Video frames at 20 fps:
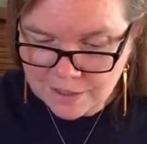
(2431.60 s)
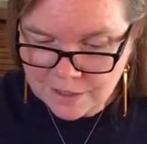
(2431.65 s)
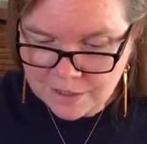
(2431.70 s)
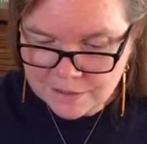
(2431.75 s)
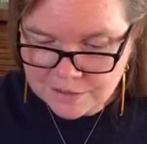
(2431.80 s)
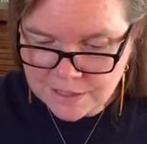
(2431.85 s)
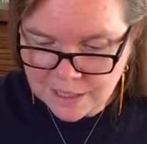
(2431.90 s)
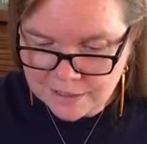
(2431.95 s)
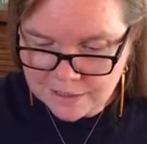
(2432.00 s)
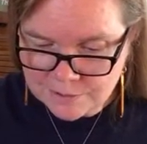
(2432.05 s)

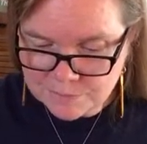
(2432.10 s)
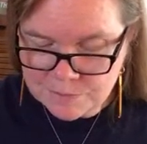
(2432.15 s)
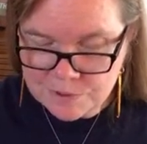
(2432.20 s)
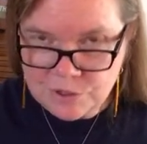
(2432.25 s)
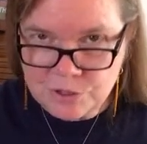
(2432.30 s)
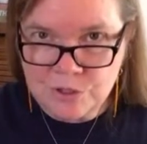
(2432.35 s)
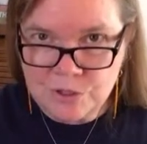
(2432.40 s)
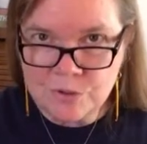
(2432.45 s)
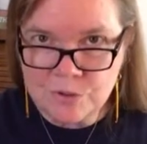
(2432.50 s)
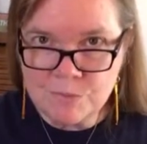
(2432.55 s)
Yasmin,
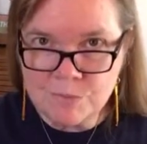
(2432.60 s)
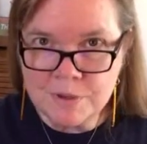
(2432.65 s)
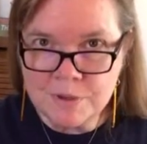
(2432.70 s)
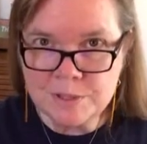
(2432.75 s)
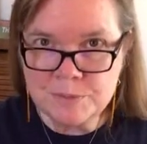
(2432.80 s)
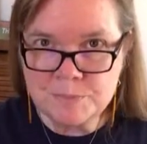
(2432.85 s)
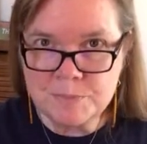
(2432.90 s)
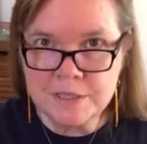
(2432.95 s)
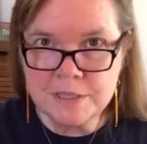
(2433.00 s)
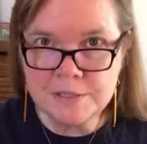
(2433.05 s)
you
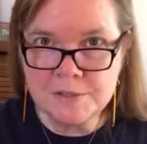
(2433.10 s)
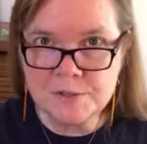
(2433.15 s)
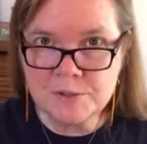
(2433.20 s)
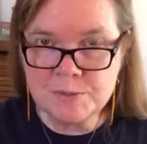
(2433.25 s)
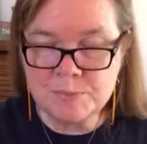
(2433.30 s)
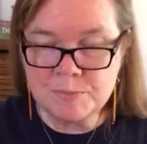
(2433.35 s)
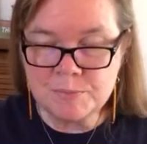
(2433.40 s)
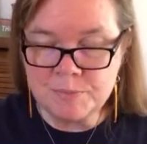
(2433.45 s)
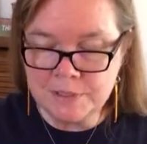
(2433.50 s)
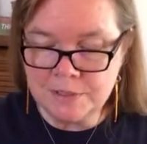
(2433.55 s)
must be a
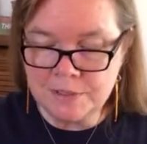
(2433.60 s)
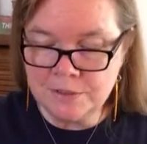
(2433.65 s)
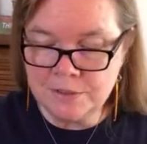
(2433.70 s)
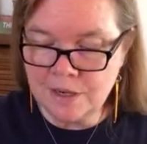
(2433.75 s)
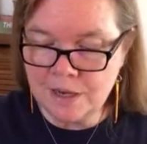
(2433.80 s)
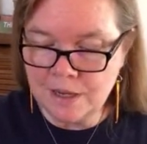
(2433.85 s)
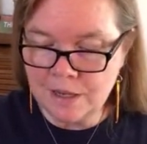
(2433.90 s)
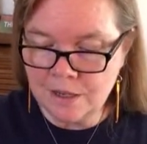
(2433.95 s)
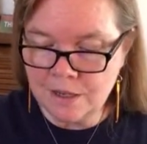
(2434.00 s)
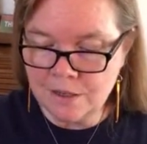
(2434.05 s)
spinner.
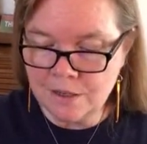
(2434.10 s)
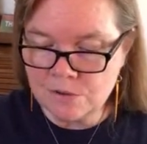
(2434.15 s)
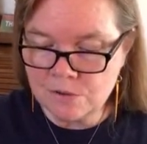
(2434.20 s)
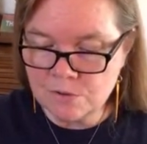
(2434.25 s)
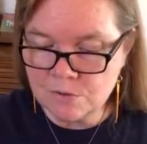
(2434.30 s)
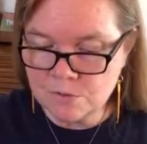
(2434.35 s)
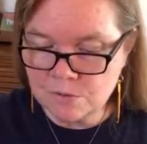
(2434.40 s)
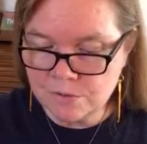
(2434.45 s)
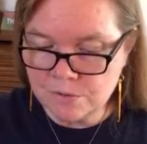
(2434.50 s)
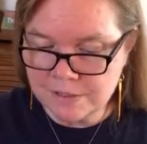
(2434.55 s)
How
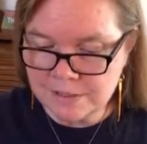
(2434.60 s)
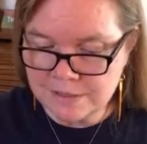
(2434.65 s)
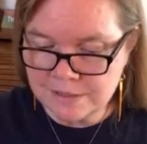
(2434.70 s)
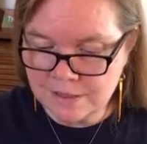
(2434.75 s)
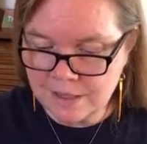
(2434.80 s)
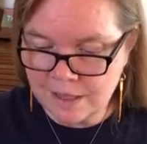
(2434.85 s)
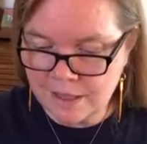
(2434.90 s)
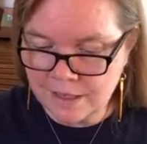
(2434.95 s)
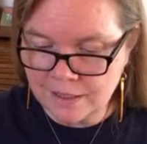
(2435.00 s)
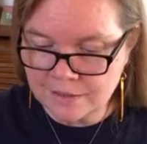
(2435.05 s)
cool is
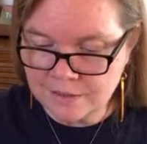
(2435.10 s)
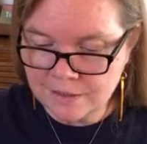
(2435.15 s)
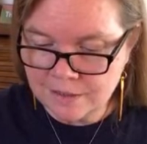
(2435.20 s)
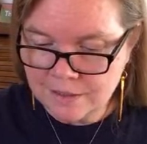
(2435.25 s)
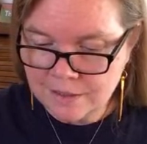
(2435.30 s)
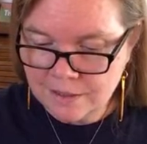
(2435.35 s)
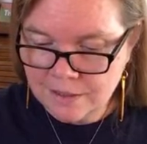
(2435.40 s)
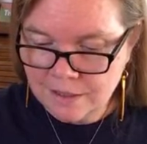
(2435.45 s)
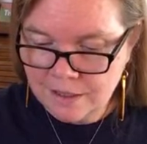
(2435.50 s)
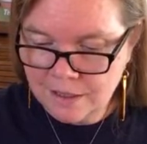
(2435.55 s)
that?
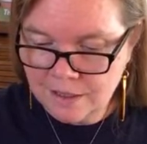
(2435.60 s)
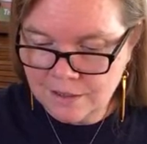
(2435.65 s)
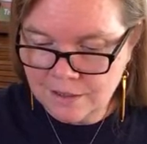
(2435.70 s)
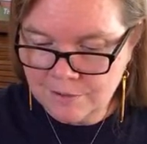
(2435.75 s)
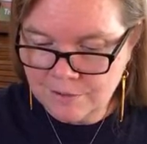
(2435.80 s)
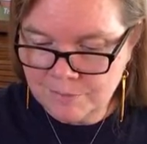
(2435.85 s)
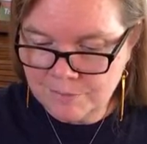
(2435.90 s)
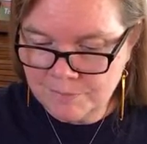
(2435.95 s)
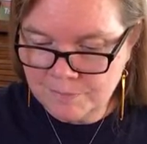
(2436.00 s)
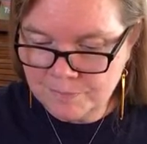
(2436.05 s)

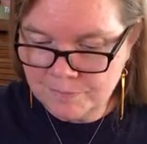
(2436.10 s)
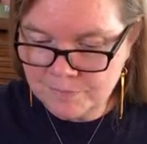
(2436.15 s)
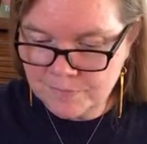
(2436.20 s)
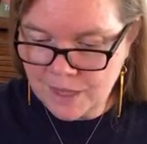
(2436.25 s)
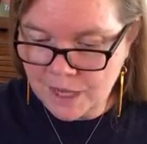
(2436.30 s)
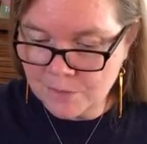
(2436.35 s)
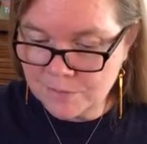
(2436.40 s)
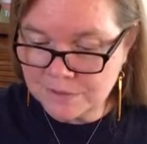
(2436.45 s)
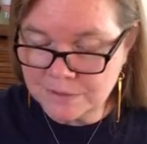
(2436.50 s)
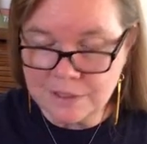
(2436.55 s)

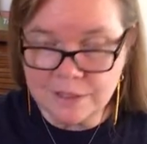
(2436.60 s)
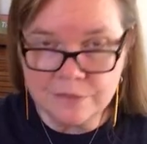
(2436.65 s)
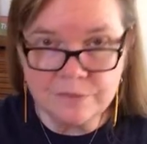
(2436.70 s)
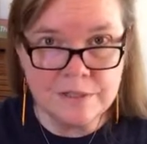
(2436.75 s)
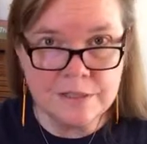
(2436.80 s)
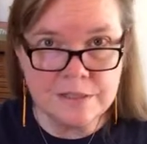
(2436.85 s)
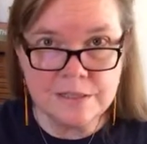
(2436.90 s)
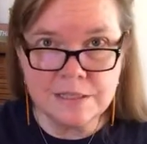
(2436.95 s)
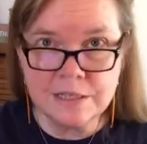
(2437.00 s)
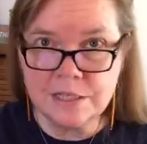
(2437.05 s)
I would love to
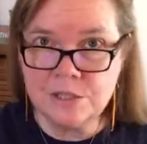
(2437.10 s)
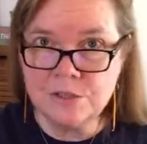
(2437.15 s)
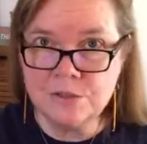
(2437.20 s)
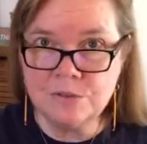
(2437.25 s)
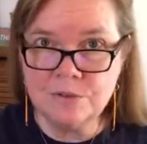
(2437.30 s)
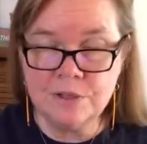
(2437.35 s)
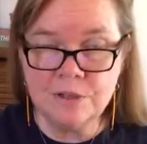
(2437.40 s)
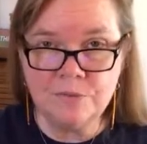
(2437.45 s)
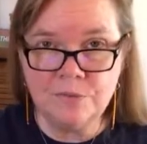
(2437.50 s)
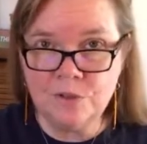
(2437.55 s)
see you.
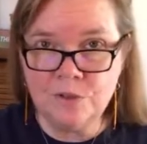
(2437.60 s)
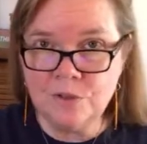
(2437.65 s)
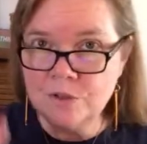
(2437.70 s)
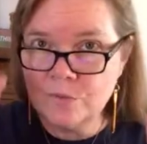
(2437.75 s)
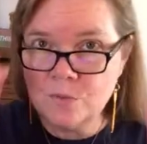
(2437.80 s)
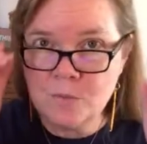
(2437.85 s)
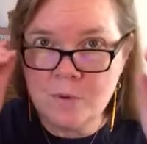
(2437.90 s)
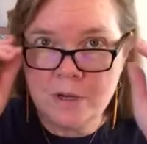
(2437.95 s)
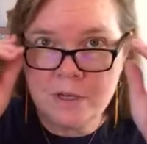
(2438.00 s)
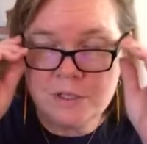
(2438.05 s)
If you ever
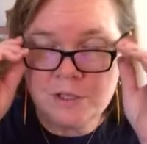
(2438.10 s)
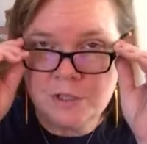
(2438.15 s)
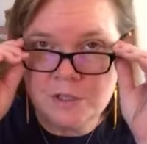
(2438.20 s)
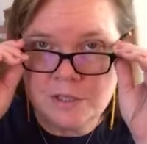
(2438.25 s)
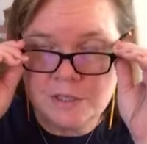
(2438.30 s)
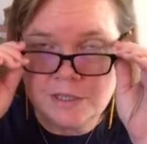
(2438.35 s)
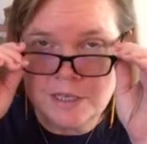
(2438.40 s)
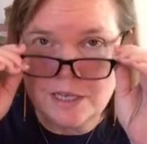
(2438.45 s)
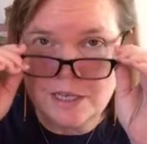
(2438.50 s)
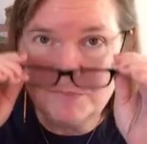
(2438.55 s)
want to just
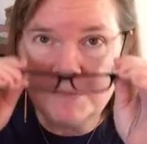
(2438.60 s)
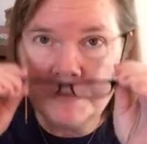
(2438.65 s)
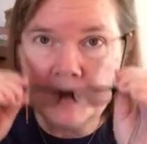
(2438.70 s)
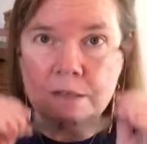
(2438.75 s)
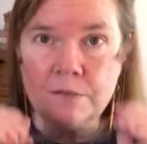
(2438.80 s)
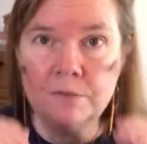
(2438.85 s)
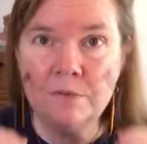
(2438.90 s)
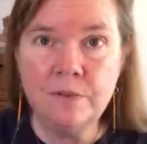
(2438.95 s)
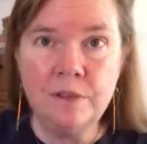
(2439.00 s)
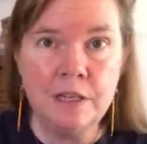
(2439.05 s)
send me a
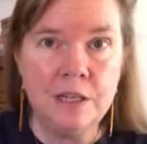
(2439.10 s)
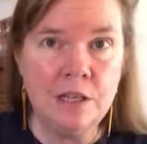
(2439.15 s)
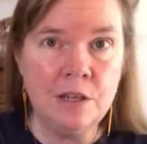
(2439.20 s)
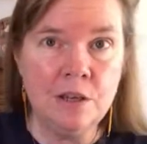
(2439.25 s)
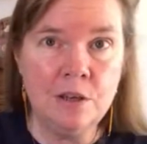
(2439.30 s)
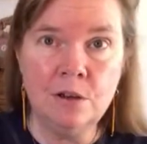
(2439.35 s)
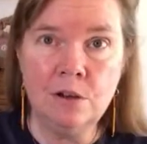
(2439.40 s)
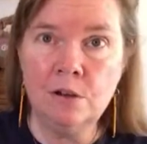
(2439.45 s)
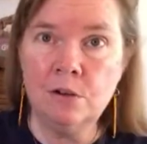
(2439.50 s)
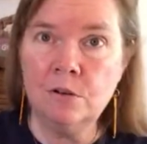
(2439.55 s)

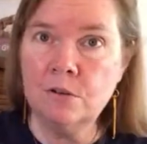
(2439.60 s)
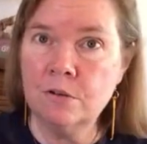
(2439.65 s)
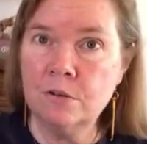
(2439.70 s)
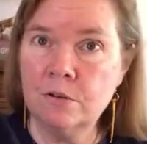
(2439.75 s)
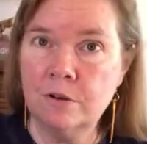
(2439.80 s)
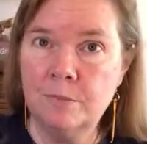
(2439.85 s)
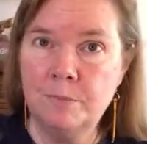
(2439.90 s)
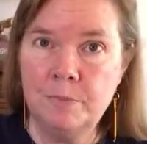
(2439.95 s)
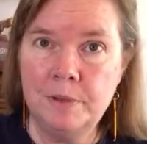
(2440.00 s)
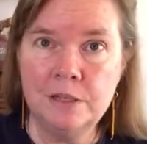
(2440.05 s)
video or a
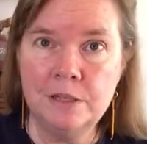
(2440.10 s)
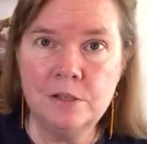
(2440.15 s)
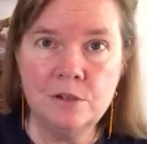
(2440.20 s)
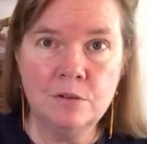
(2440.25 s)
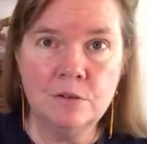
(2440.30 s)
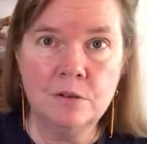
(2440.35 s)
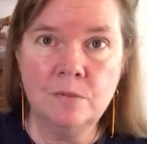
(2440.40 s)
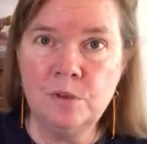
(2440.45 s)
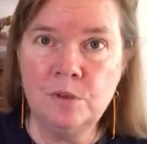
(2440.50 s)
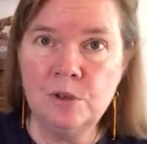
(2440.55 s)
picture
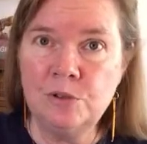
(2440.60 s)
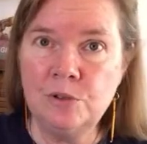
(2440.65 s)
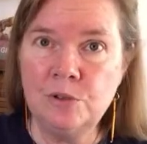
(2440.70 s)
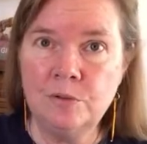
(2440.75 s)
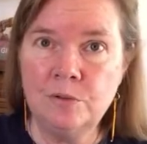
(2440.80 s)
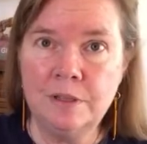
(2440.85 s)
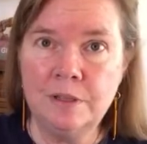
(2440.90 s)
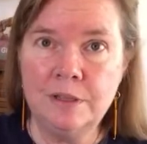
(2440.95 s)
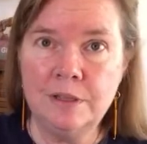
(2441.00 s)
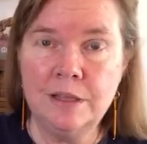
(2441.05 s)
of you
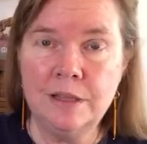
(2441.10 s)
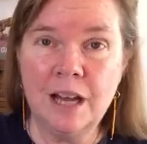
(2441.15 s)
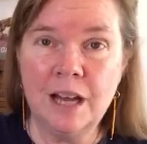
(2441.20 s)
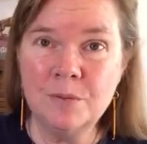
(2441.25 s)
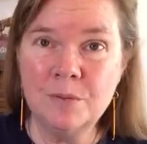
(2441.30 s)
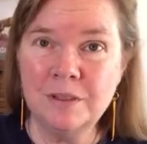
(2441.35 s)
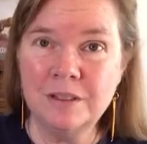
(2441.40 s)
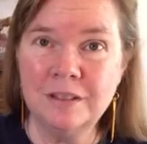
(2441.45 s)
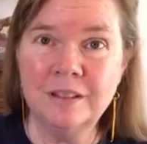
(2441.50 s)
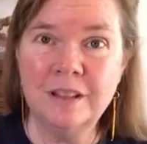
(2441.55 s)
doing that, I
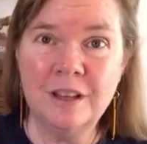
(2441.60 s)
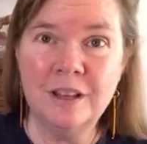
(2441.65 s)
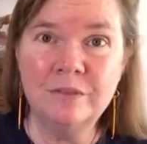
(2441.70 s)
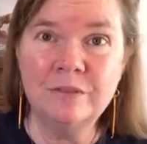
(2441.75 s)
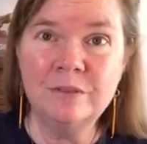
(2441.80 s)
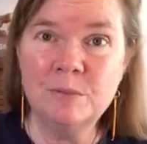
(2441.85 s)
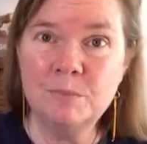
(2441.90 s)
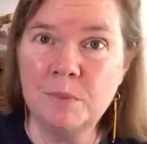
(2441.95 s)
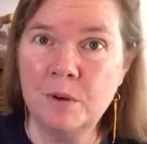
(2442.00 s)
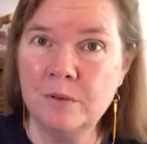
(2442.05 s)
would love
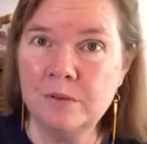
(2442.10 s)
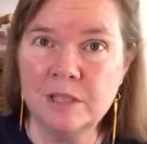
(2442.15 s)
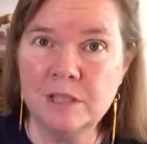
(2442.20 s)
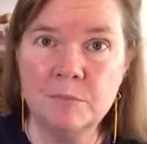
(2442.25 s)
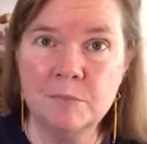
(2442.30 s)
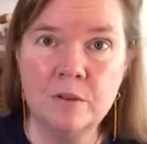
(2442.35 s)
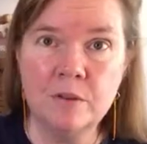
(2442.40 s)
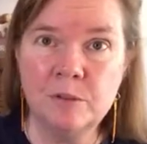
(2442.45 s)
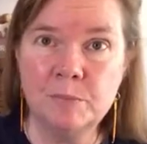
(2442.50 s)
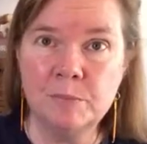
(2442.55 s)
to post some
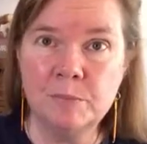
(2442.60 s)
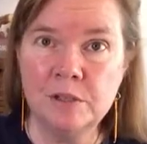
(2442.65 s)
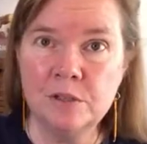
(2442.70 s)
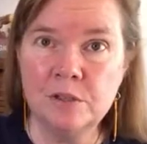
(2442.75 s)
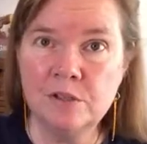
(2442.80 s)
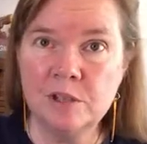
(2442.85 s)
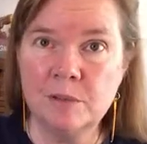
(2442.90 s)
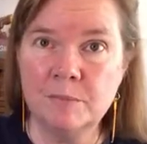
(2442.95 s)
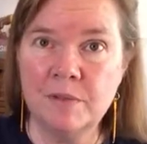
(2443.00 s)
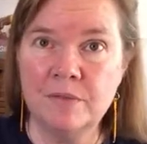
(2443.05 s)
of those
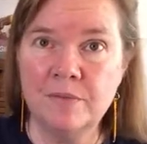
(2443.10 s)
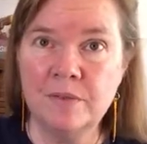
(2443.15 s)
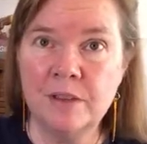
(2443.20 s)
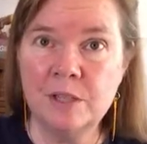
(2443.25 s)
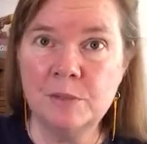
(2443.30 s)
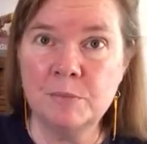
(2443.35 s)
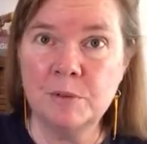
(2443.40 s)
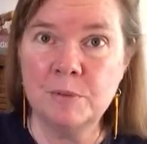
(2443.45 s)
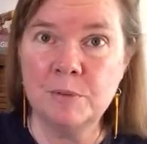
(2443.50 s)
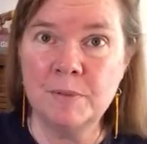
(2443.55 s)
pictures on my
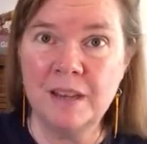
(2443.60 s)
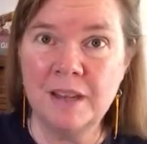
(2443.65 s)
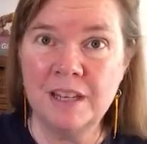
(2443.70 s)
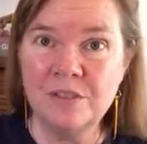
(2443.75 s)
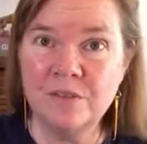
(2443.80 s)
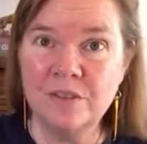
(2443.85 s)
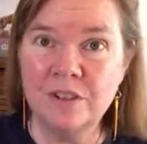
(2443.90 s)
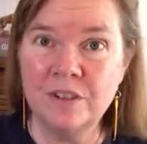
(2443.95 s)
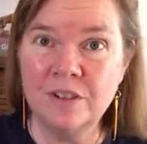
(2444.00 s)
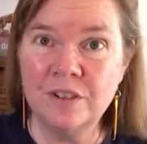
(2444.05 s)
Facebook page
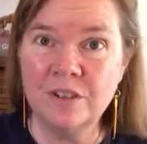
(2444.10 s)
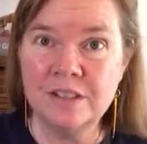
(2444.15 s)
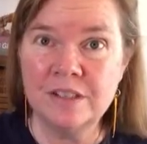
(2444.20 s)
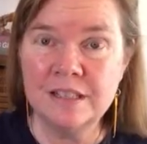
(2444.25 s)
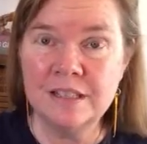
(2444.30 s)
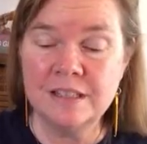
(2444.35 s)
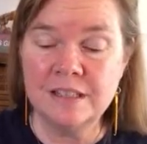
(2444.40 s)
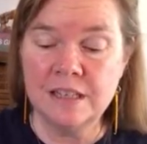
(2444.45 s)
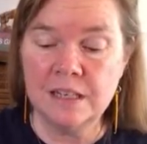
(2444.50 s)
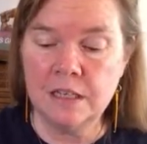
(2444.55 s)
for others
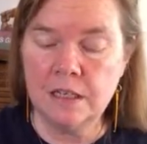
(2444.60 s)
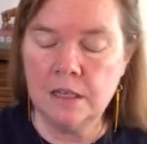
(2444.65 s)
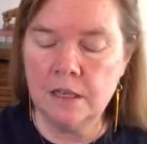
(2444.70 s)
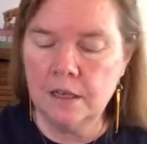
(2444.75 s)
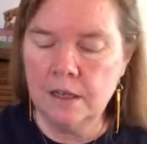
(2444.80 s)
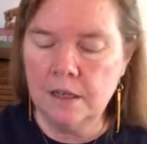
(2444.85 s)
to see.